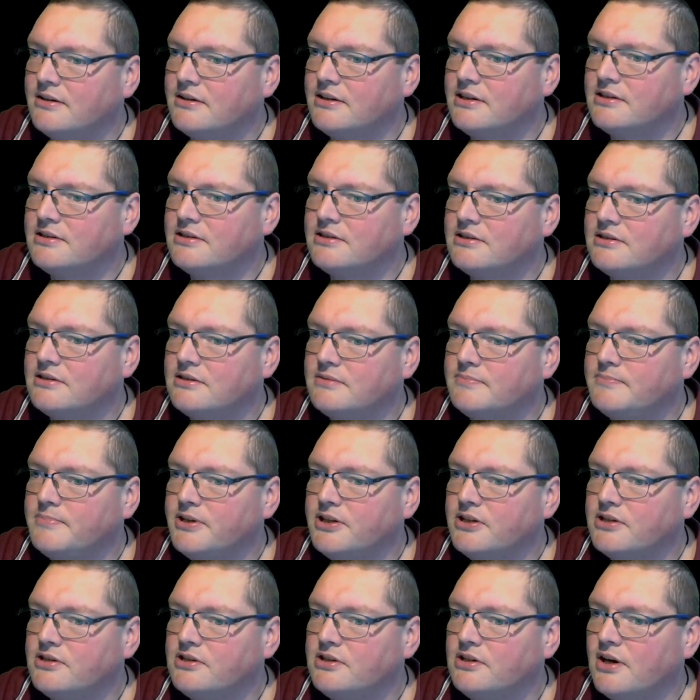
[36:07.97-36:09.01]
This is
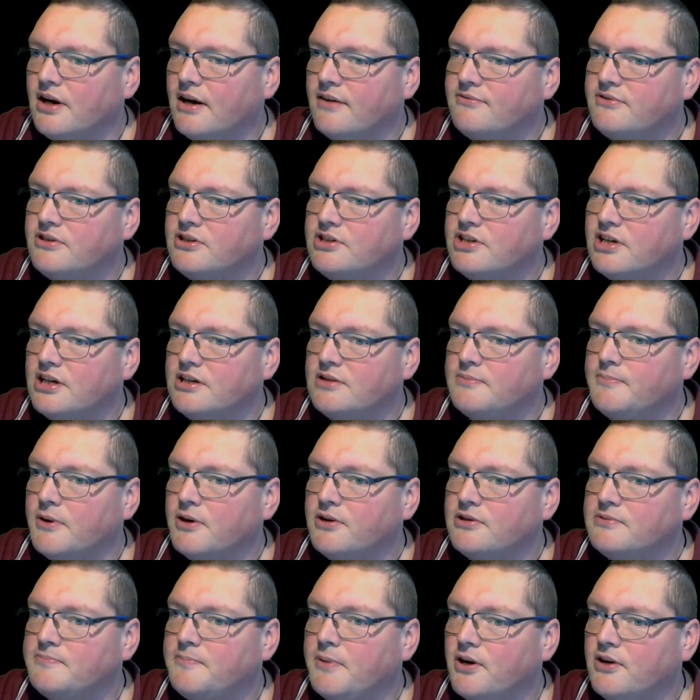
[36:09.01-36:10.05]
because you have to change
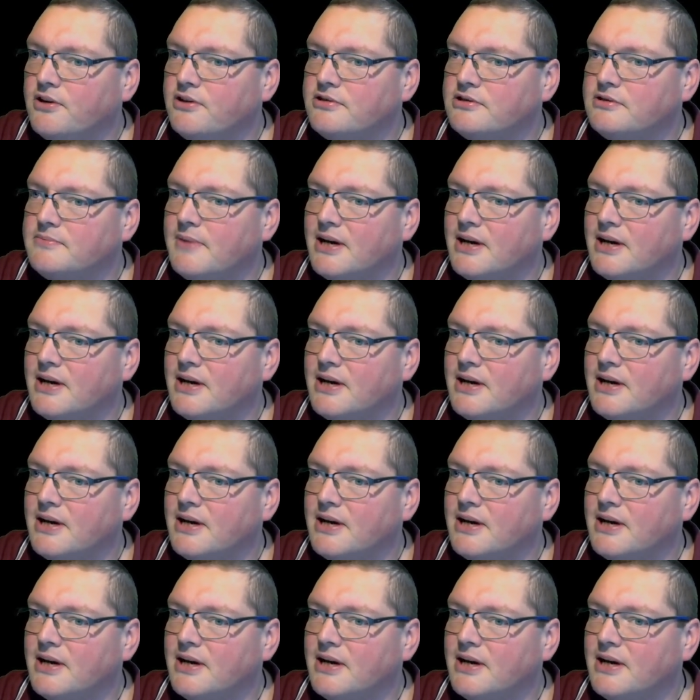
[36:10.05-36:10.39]
both post